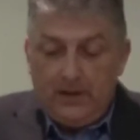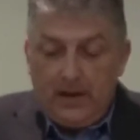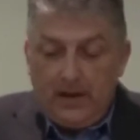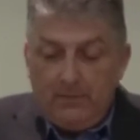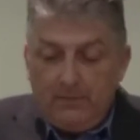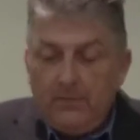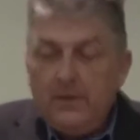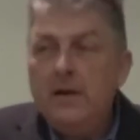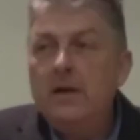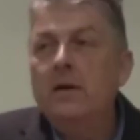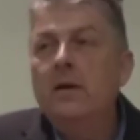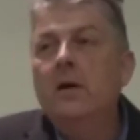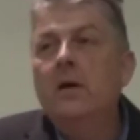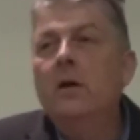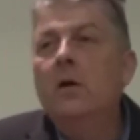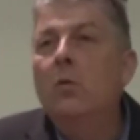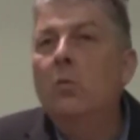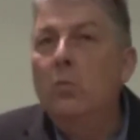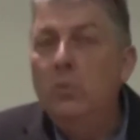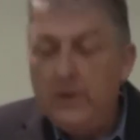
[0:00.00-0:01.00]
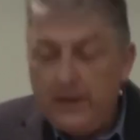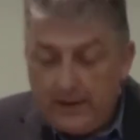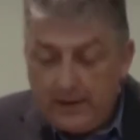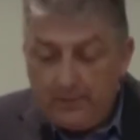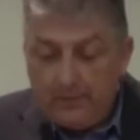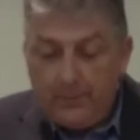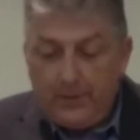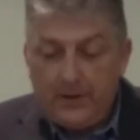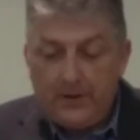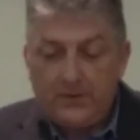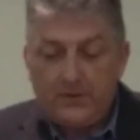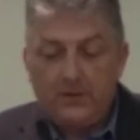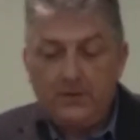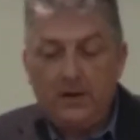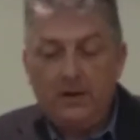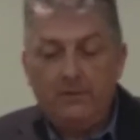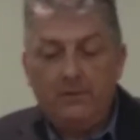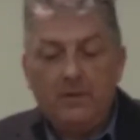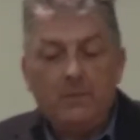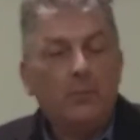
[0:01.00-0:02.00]
Every wicked
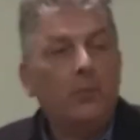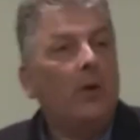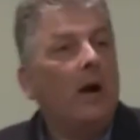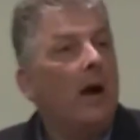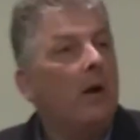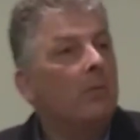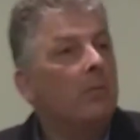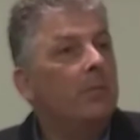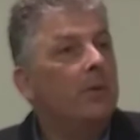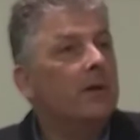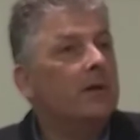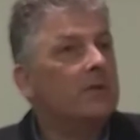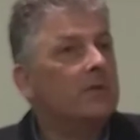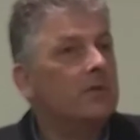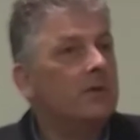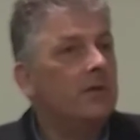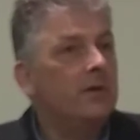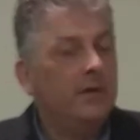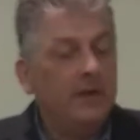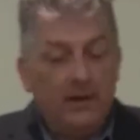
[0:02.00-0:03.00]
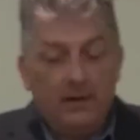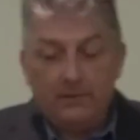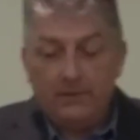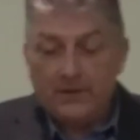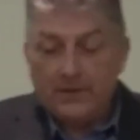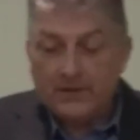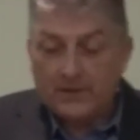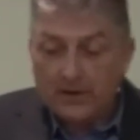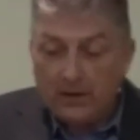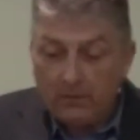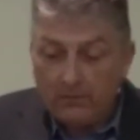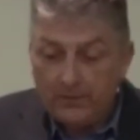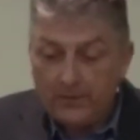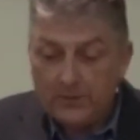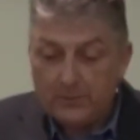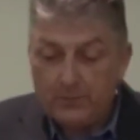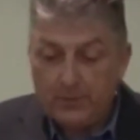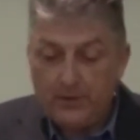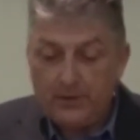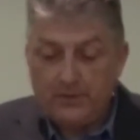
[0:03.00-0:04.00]
person, every proud person, every
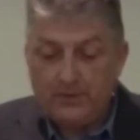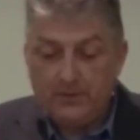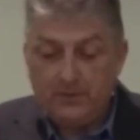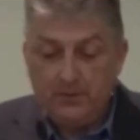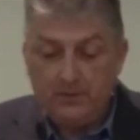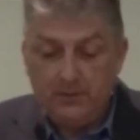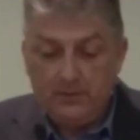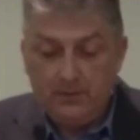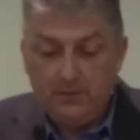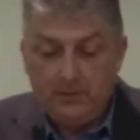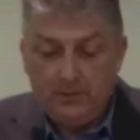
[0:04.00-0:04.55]
selfish person,